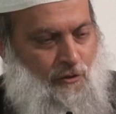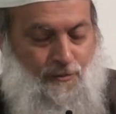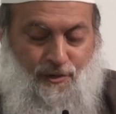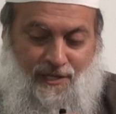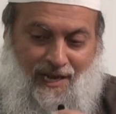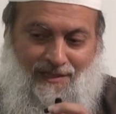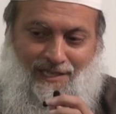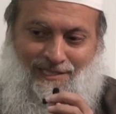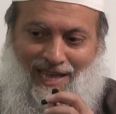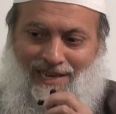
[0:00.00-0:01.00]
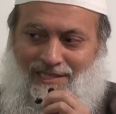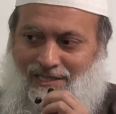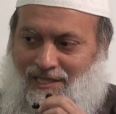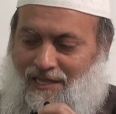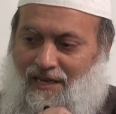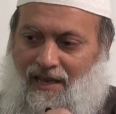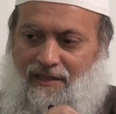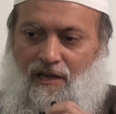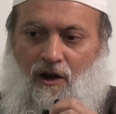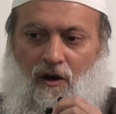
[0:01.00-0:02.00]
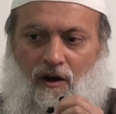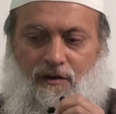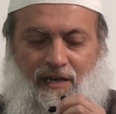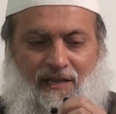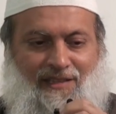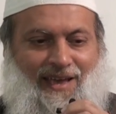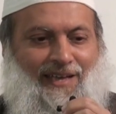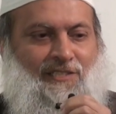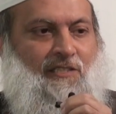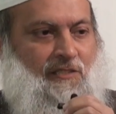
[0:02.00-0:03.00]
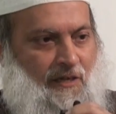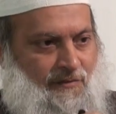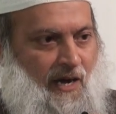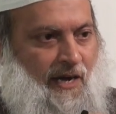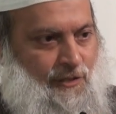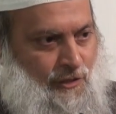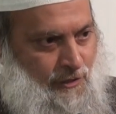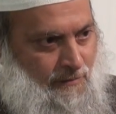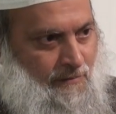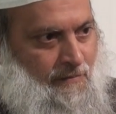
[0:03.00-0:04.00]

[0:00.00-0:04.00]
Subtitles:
to protect the sanctity and the heart and the essence of the Hajj.